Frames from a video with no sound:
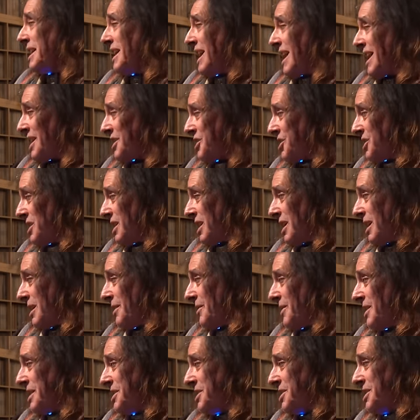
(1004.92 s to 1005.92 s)
collection like
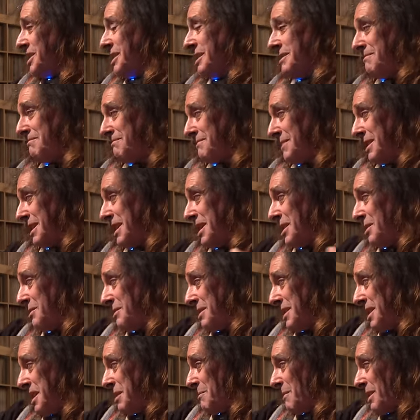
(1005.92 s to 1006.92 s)
this and you know
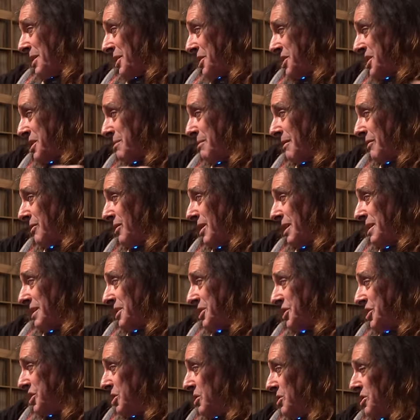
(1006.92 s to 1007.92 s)
and amongst them i've got a
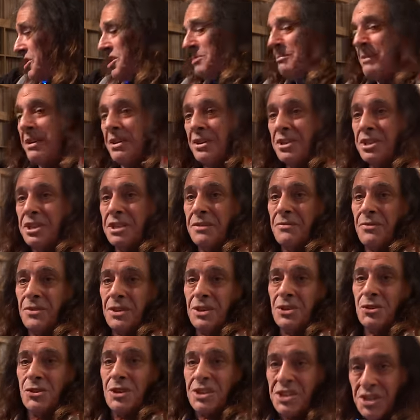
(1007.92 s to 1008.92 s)
huge amount of the
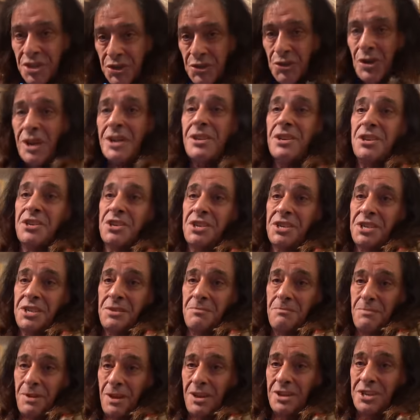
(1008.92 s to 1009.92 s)
created truckers
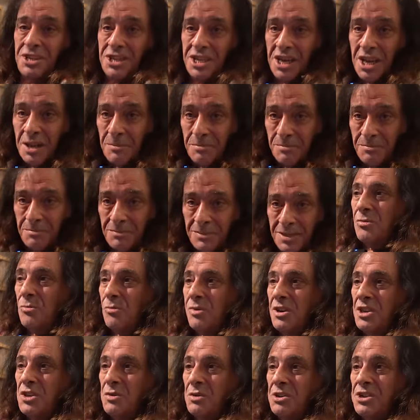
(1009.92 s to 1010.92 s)
party album
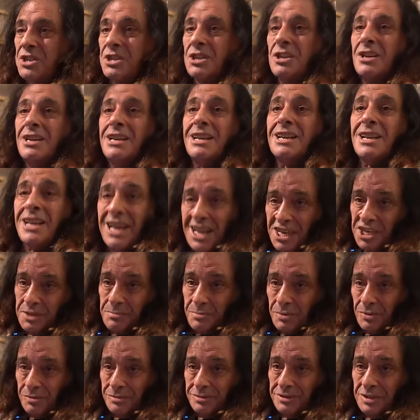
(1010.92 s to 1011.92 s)
which was an early
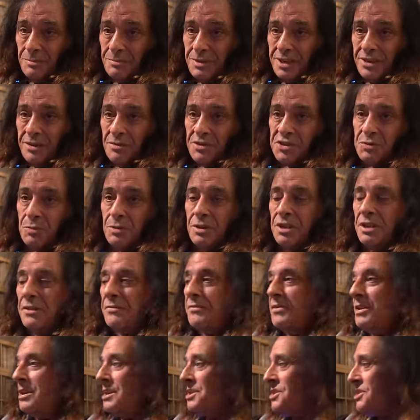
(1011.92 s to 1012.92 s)
collectible i mean that was one of the
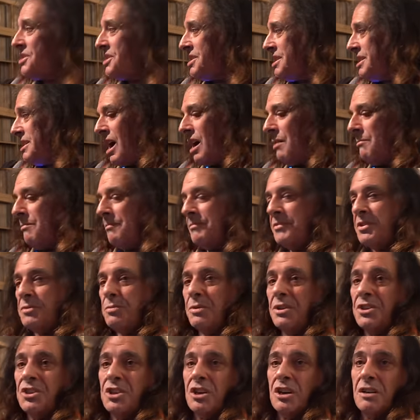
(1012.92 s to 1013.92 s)
first albums
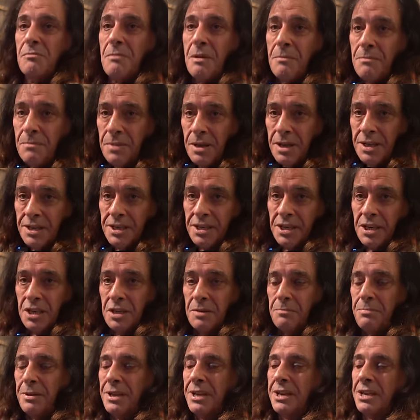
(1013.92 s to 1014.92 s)
which i remember you know
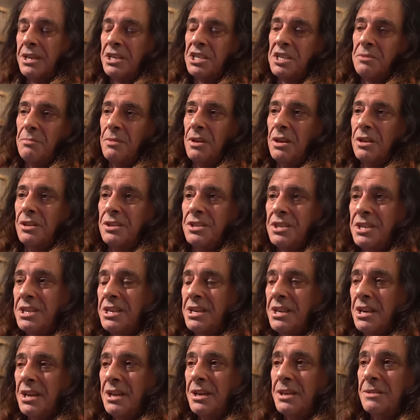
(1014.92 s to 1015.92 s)
being in demand
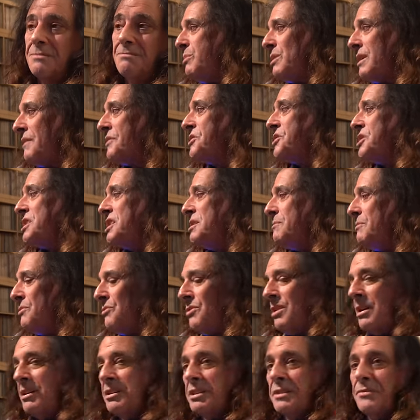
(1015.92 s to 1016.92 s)
and i when i've seen them
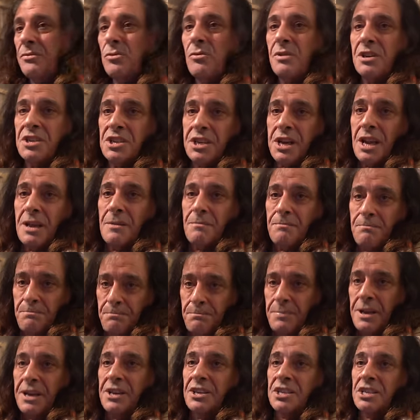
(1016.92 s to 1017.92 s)
around i've always like
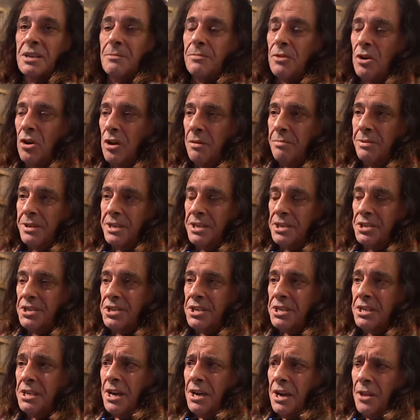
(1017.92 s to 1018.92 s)
picked up
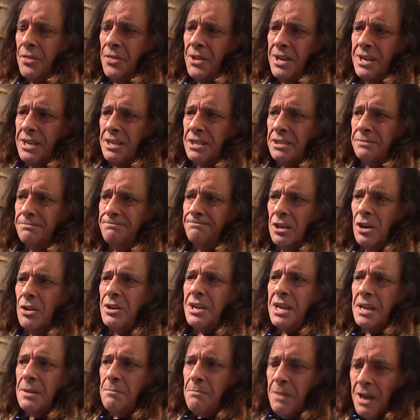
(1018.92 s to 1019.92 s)
copies and i think
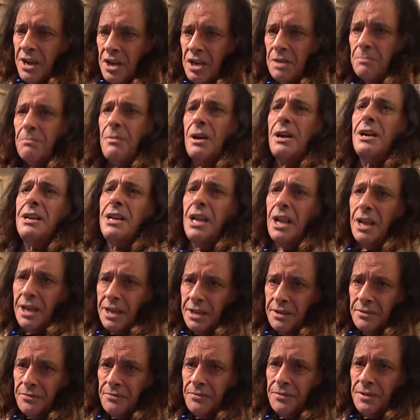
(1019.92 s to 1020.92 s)
looking back on my
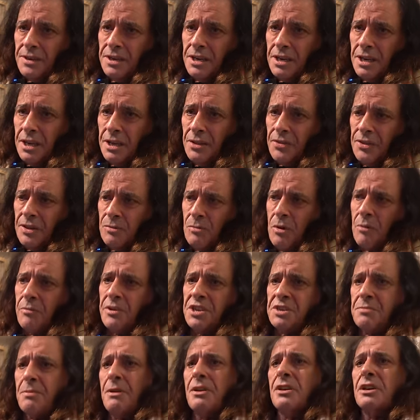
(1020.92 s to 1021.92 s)
life and i think what we've
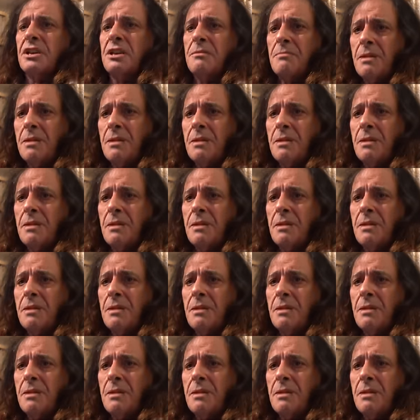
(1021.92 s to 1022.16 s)
spoken